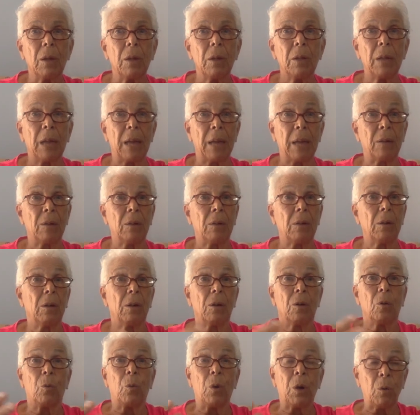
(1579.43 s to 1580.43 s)
then
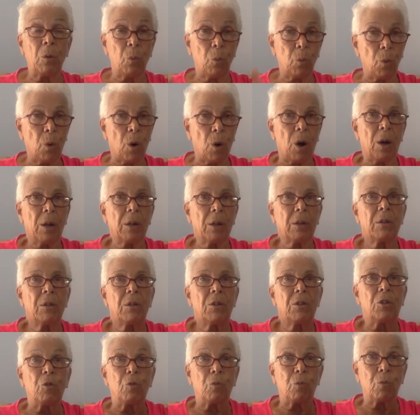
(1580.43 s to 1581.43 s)
we want
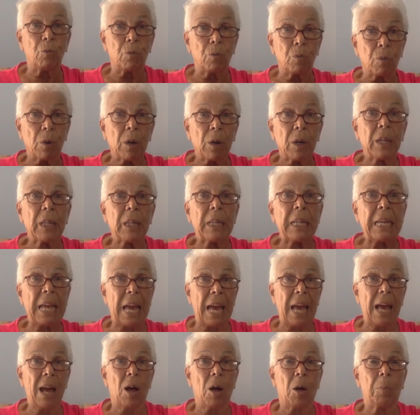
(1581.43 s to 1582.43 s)
to really
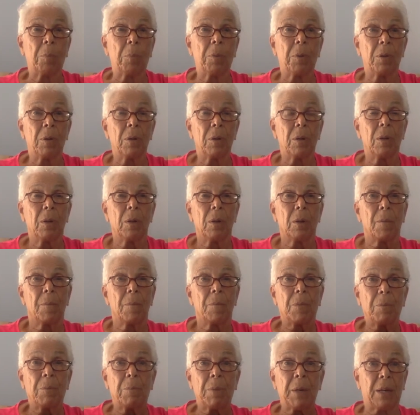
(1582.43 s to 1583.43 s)
help
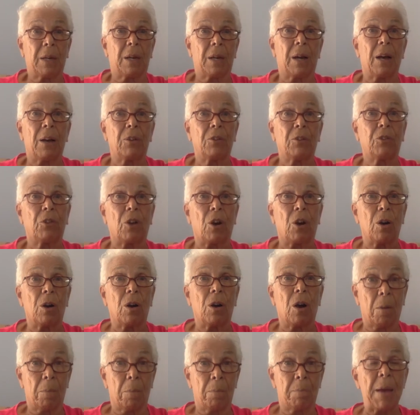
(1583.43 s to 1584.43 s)
because
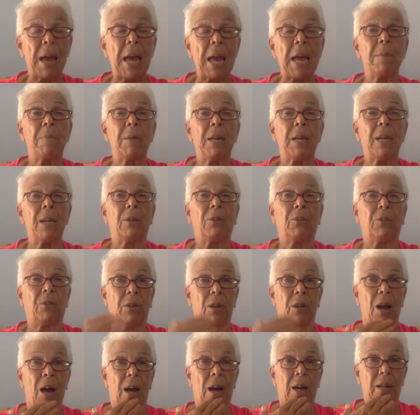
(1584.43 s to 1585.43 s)
our baby is
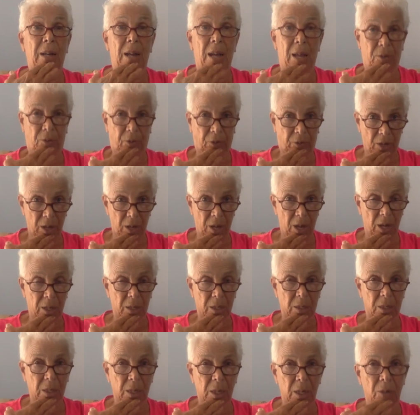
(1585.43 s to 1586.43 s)
not as tucked.